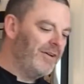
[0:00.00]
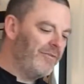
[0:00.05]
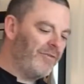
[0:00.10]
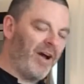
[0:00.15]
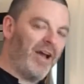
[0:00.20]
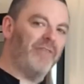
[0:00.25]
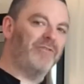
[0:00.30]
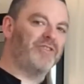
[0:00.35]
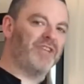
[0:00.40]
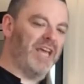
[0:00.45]

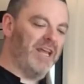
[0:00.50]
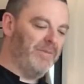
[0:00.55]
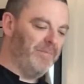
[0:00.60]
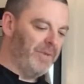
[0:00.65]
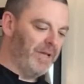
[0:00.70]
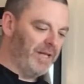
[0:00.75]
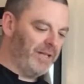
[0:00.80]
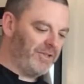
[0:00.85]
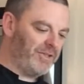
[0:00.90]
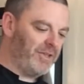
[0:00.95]
5-10
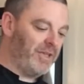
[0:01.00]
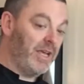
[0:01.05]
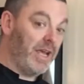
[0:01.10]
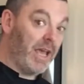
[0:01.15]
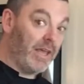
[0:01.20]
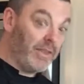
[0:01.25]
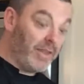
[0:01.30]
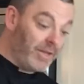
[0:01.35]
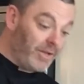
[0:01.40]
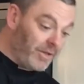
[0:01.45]
minutes,
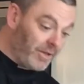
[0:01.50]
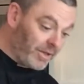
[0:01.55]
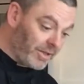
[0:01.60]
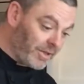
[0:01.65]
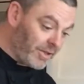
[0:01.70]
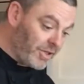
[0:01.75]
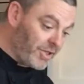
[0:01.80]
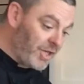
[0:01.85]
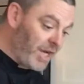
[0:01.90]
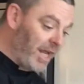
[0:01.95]
and then you
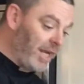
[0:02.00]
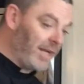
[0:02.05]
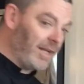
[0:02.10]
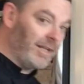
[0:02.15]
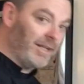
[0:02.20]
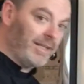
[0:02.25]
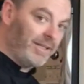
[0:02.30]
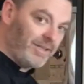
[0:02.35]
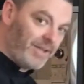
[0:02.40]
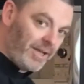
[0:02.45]
can
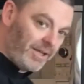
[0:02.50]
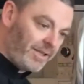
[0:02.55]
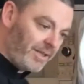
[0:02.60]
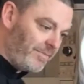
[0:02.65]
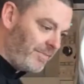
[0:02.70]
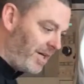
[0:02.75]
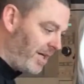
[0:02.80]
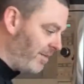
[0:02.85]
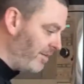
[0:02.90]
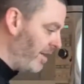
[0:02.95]
gently take
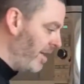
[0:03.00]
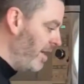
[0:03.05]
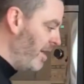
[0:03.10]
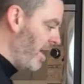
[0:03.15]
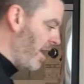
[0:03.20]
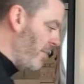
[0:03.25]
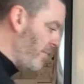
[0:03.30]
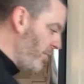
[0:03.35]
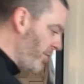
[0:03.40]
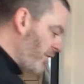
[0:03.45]
them out
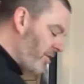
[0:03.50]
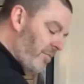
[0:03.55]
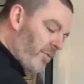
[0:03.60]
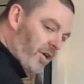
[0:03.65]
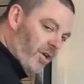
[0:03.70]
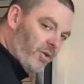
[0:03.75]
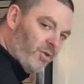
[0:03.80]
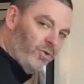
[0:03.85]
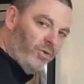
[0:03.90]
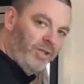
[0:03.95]
and put them on
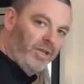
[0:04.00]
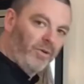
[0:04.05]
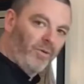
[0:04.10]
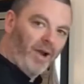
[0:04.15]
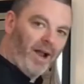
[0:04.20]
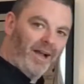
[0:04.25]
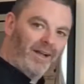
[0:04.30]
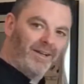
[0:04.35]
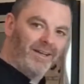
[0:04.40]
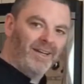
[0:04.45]
a cooling
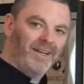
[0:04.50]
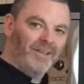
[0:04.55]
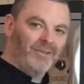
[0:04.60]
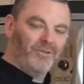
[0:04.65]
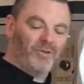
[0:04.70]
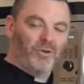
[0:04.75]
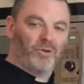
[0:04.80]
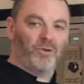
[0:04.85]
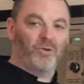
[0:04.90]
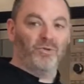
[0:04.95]
rack
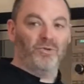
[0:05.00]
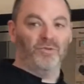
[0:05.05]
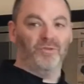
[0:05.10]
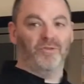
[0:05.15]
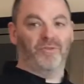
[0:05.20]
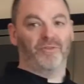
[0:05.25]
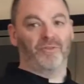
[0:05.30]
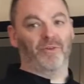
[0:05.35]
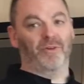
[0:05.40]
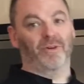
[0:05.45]
to cool
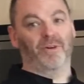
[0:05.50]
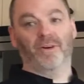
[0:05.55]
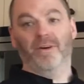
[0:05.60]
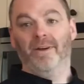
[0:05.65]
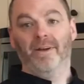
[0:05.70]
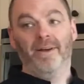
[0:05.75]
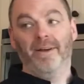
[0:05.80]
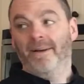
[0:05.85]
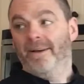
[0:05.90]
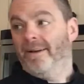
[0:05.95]

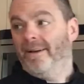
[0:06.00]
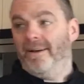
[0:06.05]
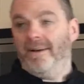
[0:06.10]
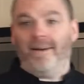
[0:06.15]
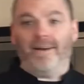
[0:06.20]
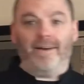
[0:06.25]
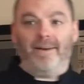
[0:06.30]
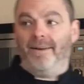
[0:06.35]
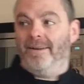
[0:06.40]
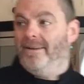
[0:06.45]
for
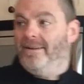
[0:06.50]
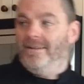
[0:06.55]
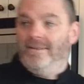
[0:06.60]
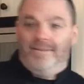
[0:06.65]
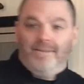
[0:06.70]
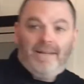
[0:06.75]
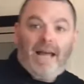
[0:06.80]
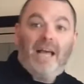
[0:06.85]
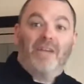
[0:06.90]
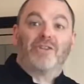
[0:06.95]

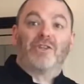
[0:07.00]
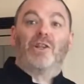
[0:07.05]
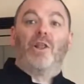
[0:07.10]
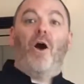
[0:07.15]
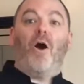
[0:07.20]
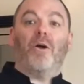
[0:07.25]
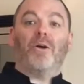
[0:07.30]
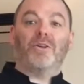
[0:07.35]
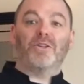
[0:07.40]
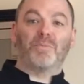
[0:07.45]
as
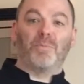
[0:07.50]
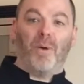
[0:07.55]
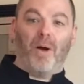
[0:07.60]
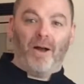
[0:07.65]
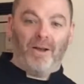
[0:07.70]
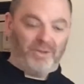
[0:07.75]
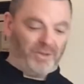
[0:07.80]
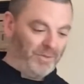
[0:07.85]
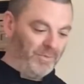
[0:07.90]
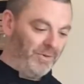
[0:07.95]
long as
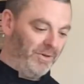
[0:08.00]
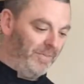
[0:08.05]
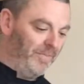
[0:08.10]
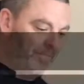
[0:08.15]
possible.